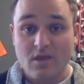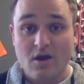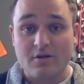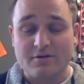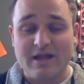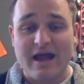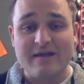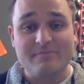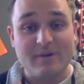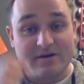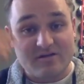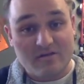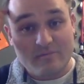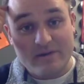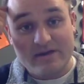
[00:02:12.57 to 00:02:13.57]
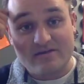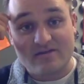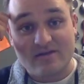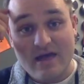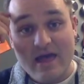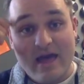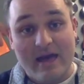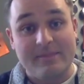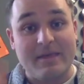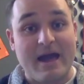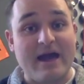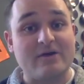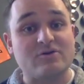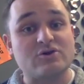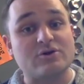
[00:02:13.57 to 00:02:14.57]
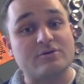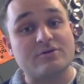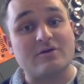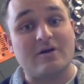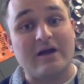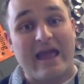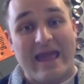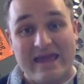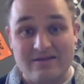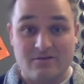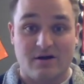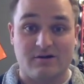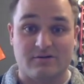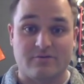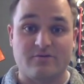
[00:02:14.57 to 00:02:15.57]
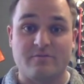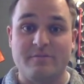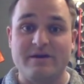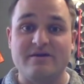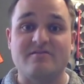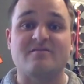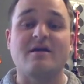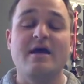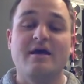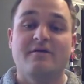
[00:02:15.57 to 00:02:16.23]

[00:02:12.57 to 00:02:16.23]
are nine bucks a piece and the house shirts are eight dollars a piece